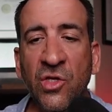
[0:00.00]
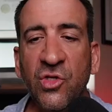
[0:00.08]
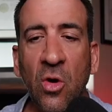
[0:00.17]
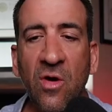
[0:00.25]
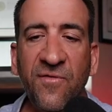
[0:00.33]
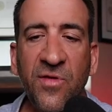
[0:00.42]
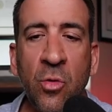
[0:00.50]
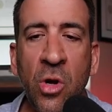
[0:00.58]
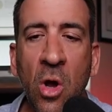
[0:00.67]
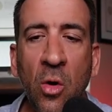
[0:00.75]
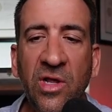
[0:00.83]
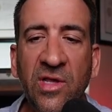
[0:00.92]
So if you
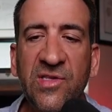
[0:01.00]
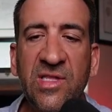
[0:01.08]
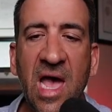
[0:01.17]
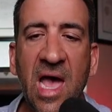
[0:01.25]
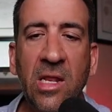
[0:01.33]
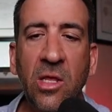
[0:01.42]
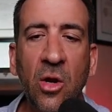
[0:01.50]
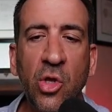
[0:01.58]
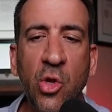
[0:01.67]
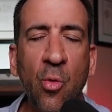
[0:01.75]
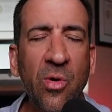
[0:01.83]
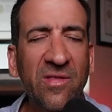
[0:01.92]
notice that,
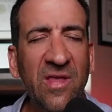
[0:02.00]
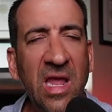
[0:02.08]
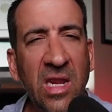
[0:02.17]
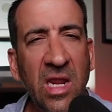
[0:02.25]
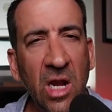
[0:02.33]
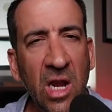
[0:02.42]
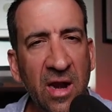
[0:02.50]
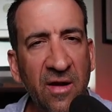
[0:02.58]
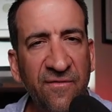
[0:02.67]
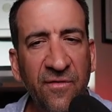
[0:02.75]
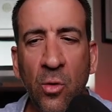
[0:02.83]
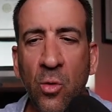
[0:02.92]
you're retaining a lot
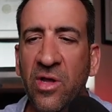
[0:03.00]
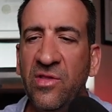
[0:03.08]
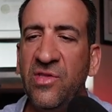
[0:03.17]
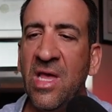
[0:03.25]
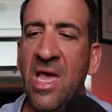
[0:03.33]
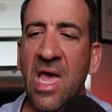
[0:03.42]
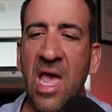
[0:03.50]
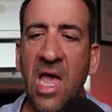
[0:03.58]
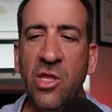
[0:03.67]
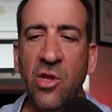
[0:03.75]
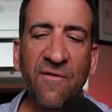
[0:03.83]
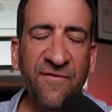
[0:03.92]
of fluids
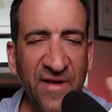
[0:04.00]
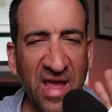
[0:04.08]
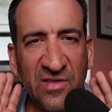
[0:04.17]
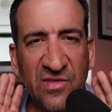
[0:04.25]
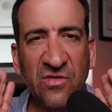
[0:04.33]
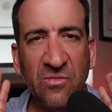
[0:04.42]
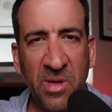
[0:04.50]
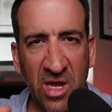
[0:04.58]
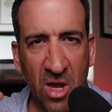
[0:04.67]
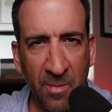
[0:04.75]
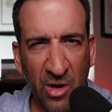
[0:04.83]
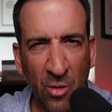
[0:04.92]
and your face is
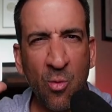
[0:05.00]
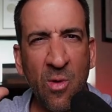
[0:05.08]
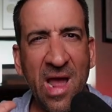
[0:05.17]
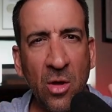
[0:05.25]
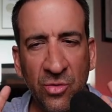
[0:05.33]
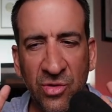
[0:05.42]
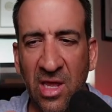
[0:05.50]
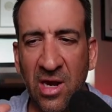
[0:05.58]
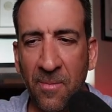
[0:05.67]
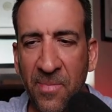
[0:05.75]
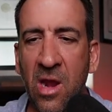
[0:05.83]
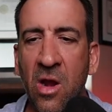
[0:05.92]
becoming round in
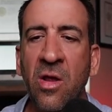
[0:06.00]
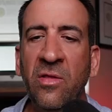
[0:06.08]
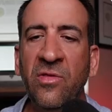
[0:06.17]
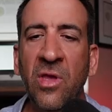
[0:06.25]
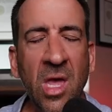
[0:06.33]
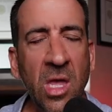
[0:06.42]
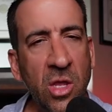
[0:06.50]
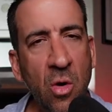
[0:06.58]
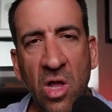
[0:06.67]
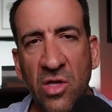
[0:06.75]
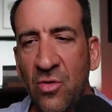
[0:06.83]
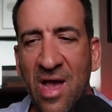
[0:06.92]
appearance,
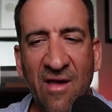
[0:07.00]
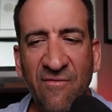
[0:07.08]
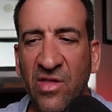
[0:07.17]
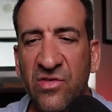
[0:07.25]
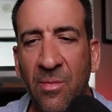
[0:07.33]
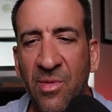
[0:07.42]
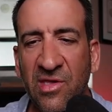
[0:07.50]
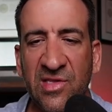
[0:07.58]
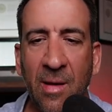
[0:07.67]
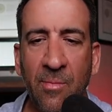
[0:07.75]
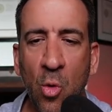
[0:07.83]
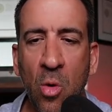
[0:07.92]
you're also having some of
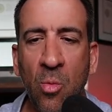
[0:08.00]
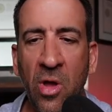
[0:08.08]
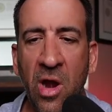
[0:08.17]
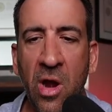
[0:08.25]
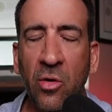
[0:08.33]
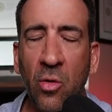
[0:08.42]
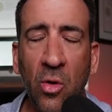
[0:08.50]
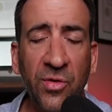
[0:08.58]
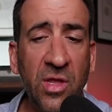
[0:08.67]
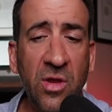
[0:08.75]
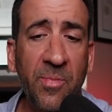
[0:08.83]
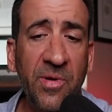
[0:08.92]
this abnormal hair
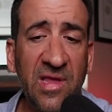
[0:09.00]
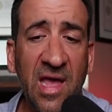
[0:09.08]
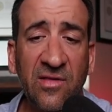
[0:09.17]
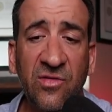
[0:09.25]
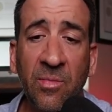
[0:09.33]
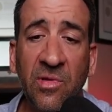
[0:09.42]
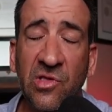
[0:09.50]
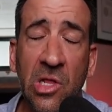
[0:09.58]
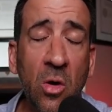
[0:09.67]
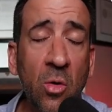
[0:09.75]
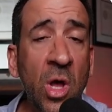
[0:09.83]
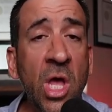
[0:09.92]
growth and your potassium is
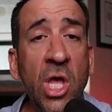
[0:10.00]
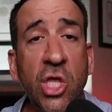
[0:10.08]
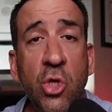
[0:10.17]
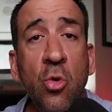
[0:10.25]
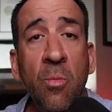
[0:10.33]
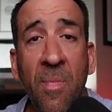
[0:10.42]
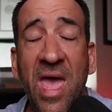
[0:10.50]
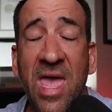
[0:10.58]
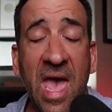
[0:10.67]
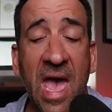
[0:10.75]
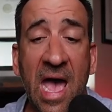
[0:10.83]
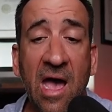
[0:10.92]
low, you
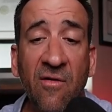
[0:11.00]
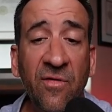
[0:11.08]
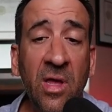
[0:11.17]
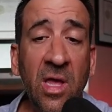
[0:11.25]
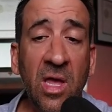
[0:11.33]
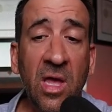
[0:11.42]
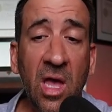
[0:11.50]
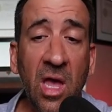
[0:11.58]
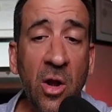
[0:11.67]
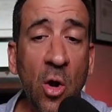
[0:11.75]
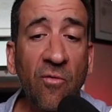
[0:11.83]
may have an